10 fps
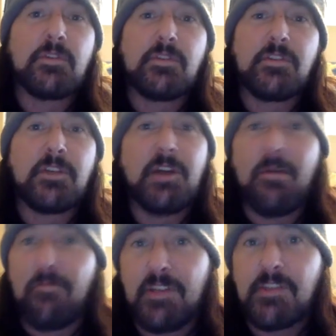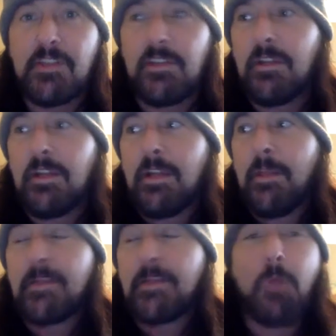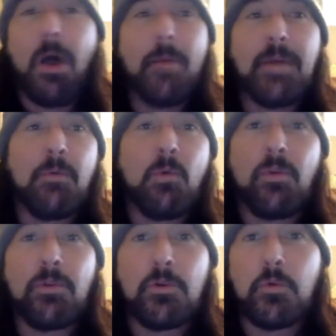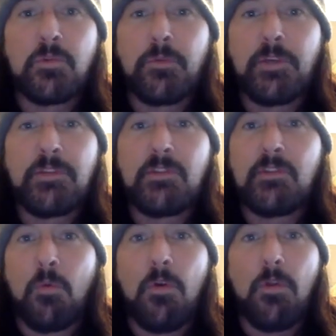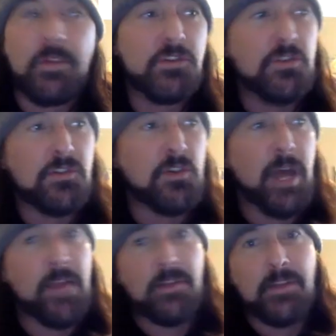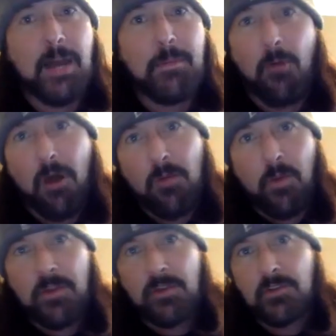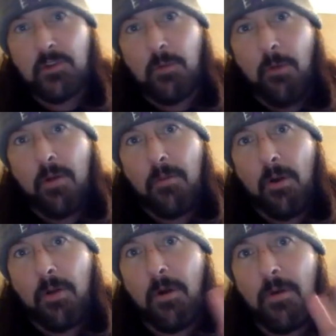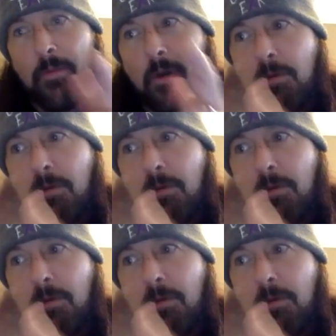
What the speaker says: to come visit, it's probably got to be one of the coolest places in the world because you just go down to the top of Broadway, you can just go bar to bar to bar to bar to